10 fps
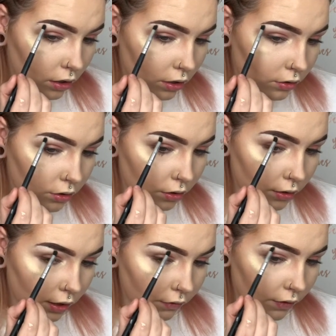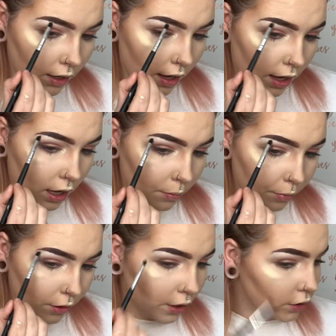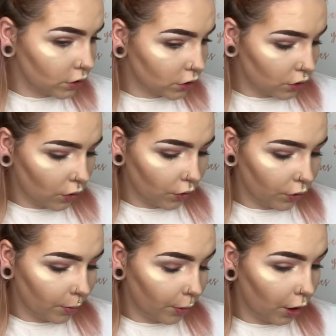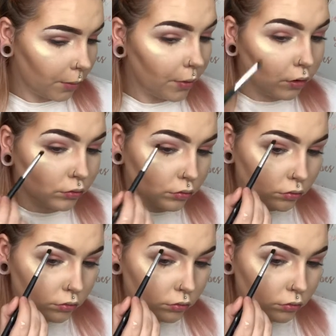underneath the eyebrow, just on the brow bone.